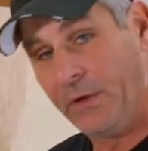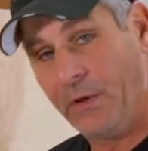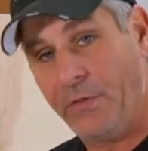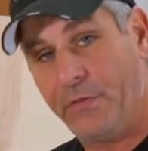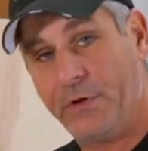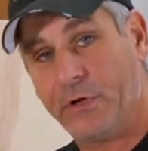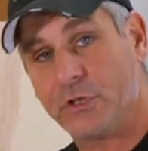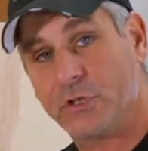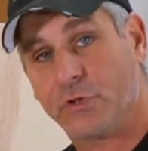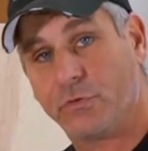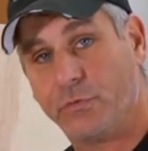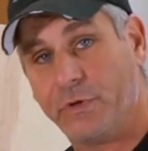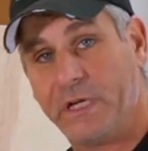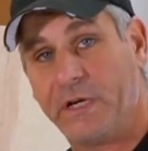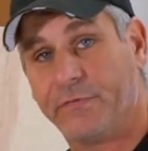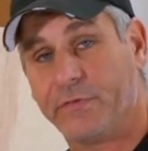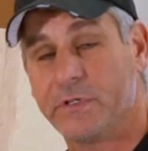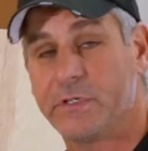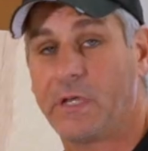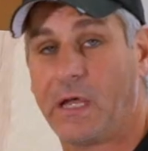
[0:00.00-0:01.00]
there's 3
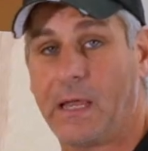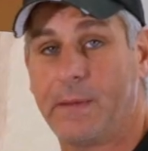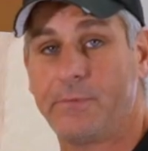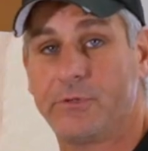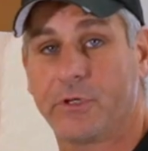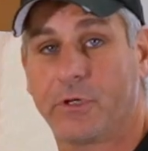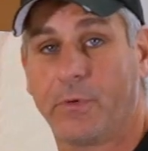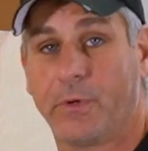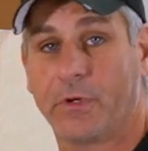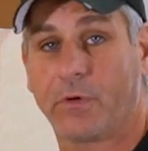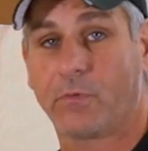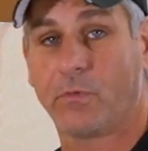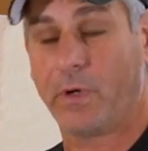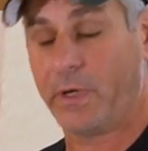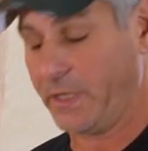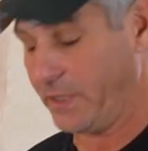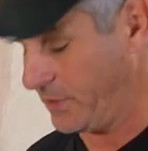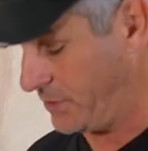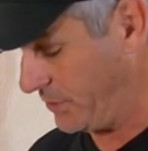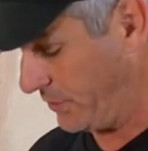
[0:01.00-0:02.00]
different types you're going to
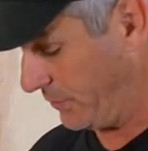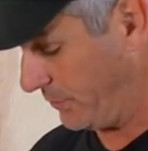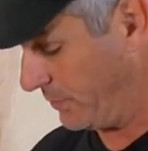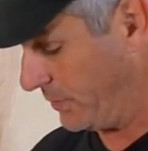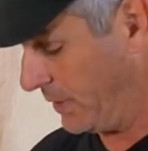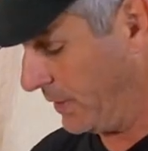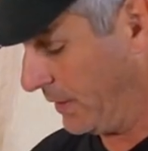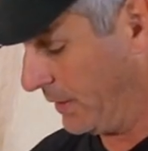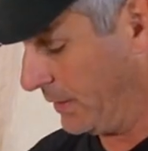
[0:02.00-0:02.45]
run into.